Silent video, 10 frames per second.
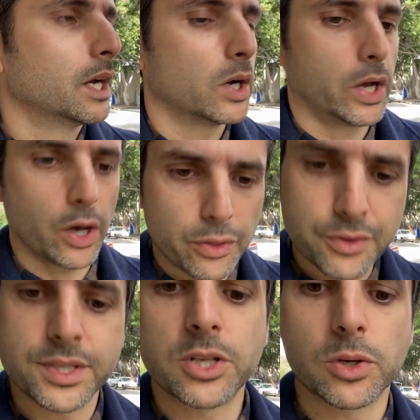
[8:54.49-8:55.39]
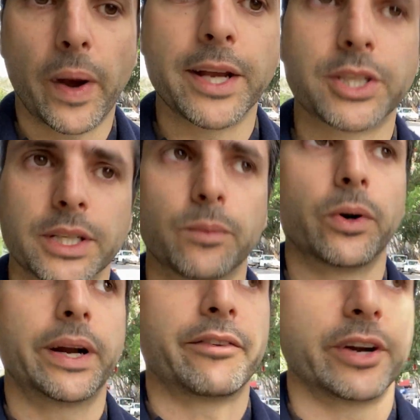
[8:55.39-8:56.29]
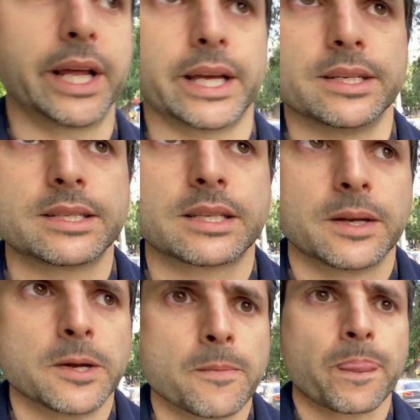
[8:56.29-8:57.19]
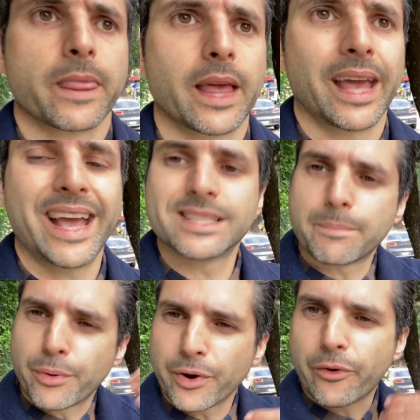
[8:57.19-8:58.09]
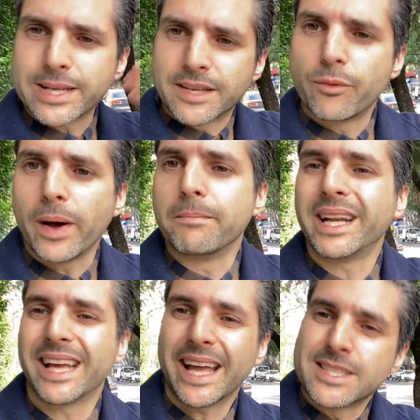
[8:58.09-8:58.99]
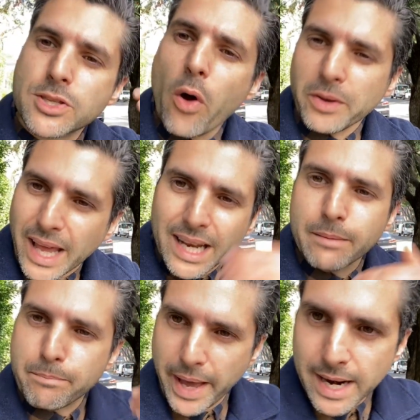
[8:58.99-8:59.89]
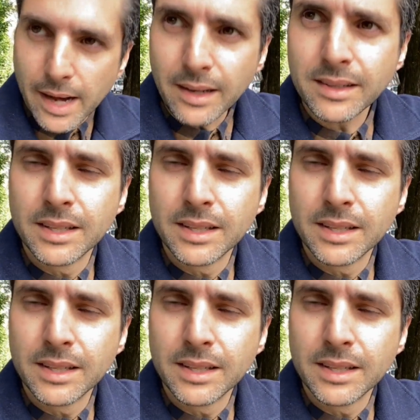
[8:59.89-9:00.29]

health situation, whatever it is a progressive one, meaning it's not getting better,